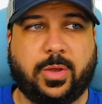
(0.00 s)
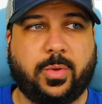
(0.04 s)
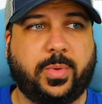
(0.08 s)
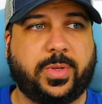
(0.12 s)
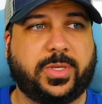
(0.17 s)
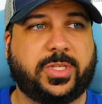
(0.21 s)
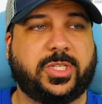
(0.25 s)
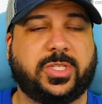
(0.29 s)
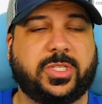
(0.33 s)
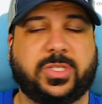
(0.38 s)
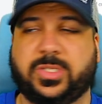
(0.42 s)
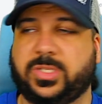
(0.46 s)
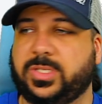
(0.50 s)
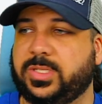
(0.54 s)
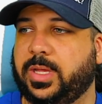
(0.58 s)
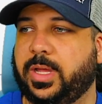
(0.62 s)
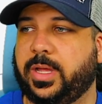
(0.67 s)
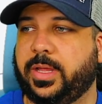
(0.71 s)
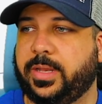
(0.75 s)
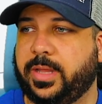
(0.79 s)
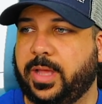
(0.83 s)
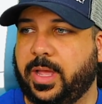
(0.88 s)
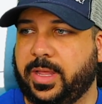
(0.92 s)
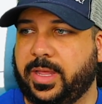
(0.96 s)
which is
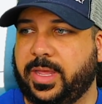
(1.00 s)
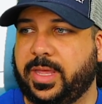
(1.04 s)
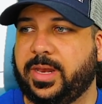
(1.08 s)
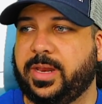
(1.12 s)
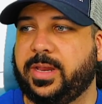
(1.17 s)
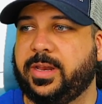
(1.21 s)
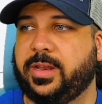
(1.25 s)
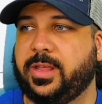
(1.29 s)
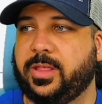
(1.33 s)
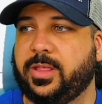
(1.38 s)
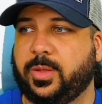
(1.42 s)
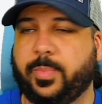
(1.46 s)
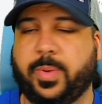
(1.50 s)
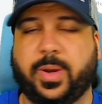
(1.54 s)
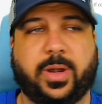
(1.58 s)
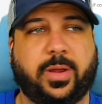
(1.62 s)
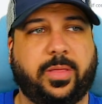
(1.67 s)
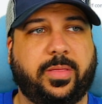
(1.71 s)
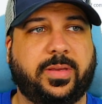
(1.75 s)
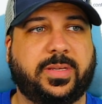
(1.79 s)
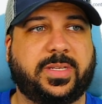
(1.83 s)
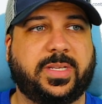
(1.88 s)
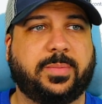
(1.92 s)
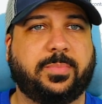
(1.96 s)
again another part
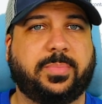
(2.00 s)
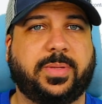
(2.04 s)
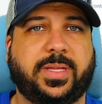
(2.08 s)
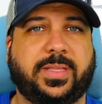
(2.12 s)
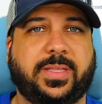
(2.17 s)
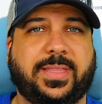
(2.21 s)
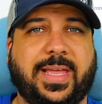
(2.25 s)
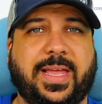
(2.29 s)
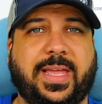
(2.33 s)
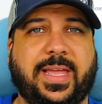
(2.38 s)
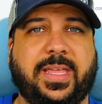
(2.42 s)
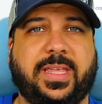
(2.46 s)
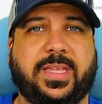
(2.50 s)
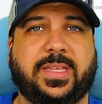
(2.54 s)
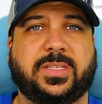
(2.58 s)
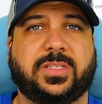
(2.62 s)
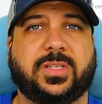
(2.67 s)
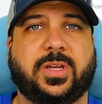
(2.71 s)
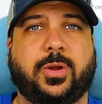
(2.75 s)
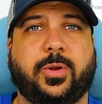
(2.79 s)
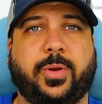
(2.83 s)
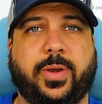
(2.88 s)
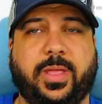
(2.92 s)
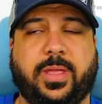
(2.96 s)
of the template that is
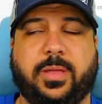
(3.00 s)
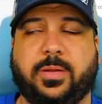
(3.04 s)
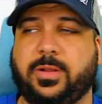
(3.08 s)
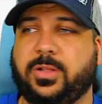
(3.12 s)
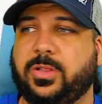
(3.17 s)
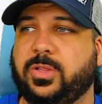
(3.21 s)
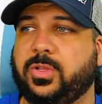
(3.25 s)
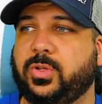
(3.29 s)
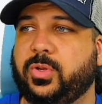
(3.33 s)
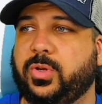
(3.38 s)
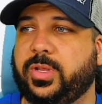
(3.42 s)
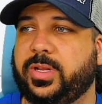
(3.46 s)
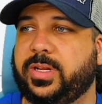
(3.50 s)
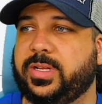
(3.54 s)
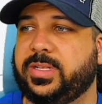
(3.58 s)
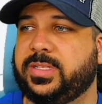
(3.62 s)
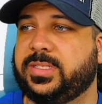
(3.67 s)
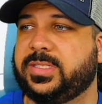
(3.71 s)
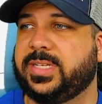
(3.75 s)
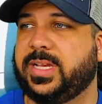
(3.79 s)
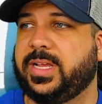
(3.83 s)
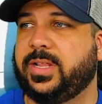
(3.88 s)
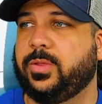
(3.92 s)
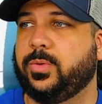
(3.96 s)
already included
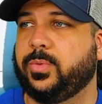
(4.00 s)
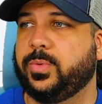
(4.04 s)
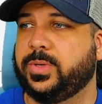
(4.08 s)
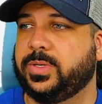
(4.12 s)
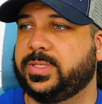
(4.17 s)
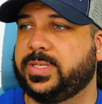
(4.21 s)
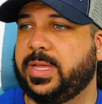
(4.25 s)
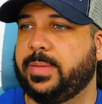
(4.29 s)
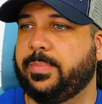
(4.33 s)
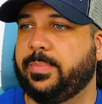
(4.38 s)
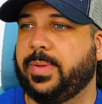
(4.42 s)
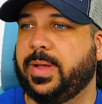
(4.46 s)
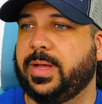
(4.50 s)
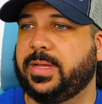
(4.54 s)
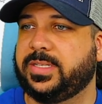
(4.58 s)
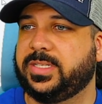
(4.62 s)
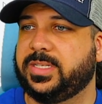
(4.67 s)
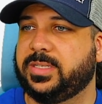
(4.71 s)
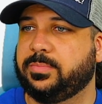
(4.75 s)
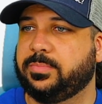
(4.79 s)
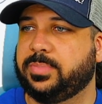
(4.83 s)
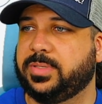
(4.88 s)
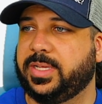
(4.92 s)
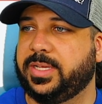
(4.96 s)
inside the Real Estate Bot
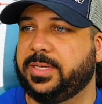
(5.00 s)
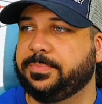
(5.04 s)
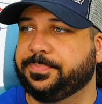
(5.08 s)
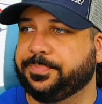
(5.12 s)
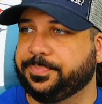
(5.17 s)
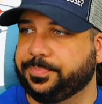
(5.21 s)
template.